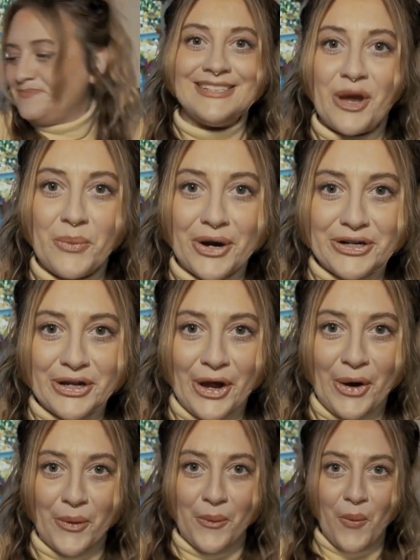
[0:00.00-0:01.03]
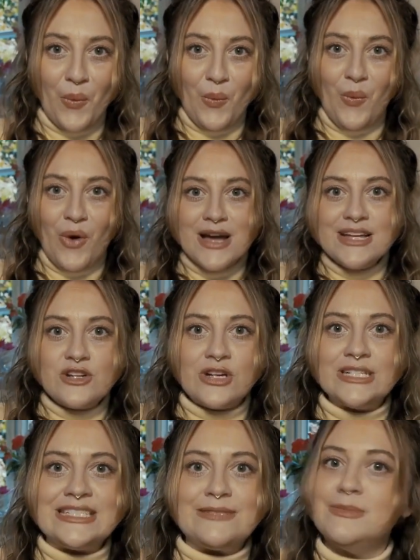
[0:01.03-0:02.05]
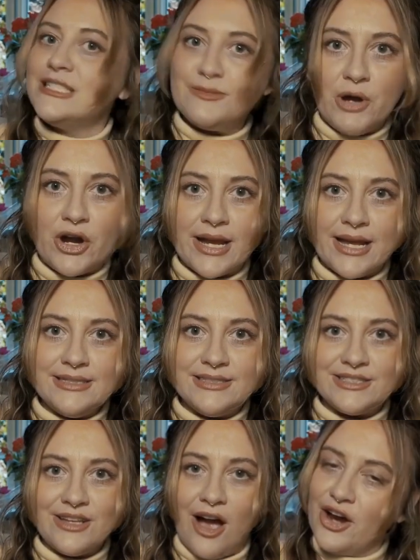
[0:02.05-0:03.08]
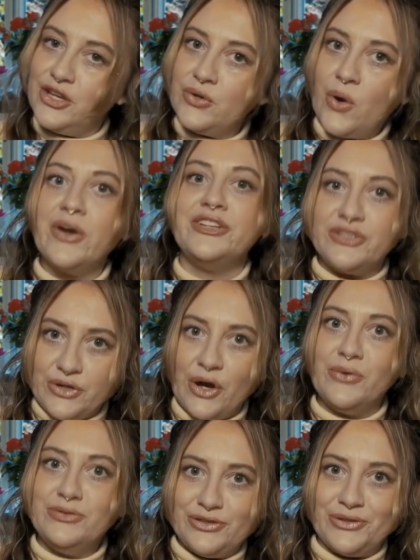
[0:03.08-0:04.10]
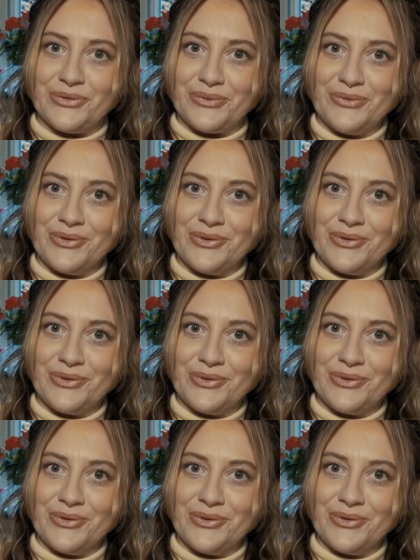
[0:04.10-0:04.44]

Now where to go? What Christmas markets are you going to go to?